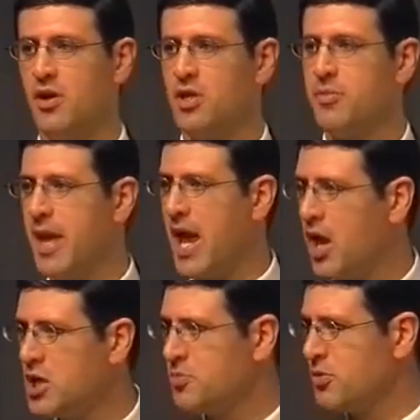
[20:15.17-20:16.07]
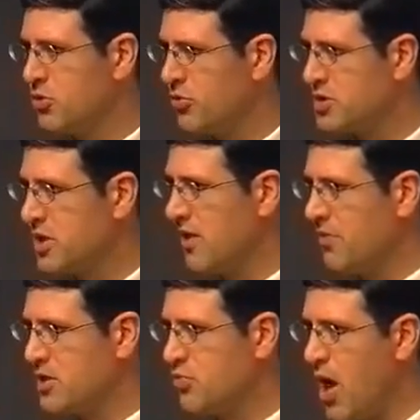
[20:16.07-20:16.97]
To be eligible to receive
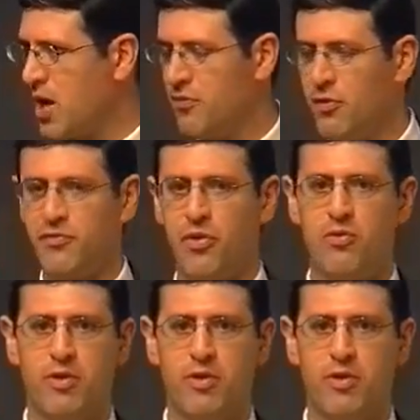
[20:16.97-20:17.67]
this wonderful food,